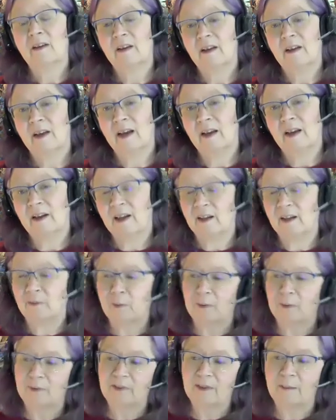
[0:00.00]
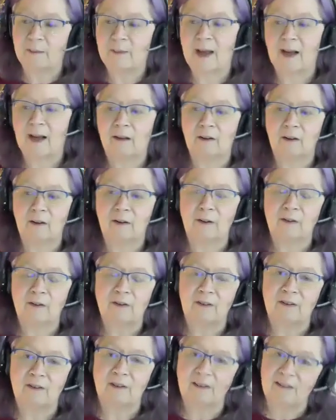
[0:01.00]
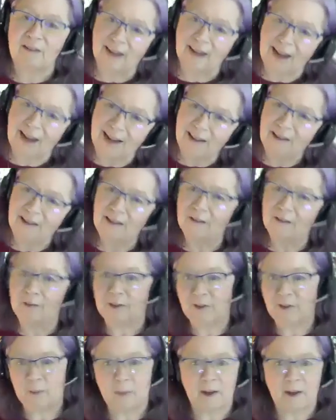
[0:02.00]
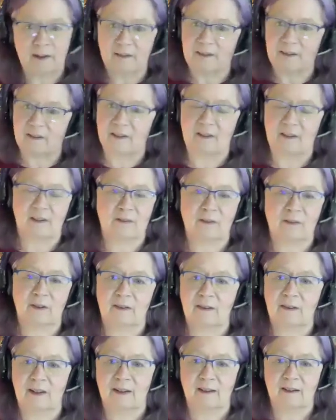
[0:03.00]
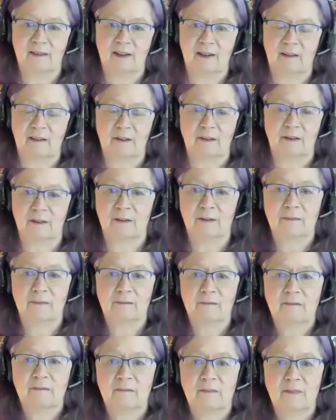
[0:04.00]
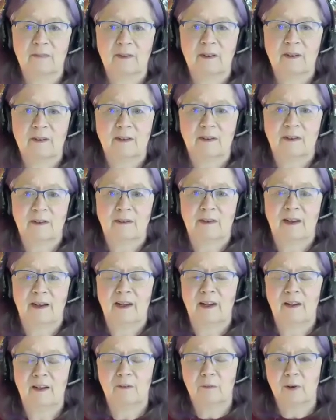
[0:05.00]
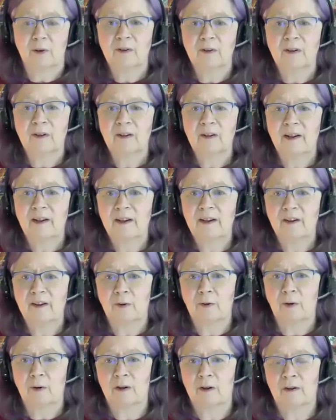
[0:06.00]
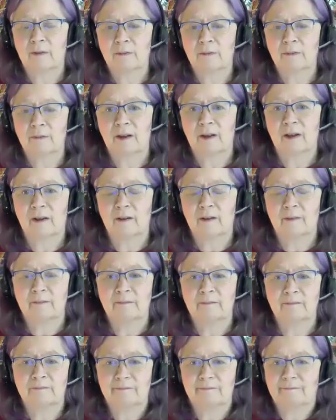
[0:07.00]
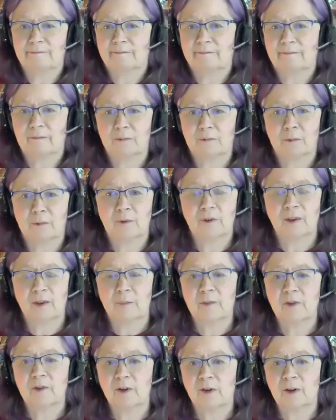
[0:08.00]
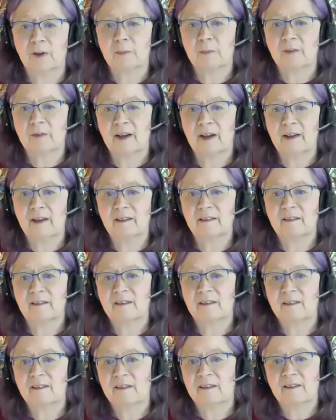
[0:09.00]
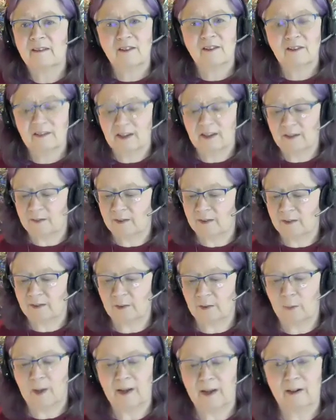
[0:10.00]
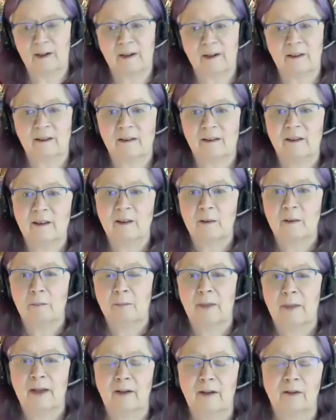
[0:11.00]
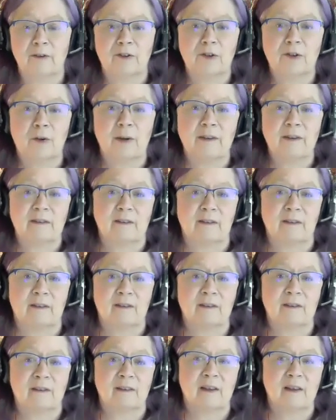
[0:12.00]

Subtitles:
And if we've somehow learned to tighten in response to different things, either inadvertently or through some circumstance, this just gives us a way to make new choices.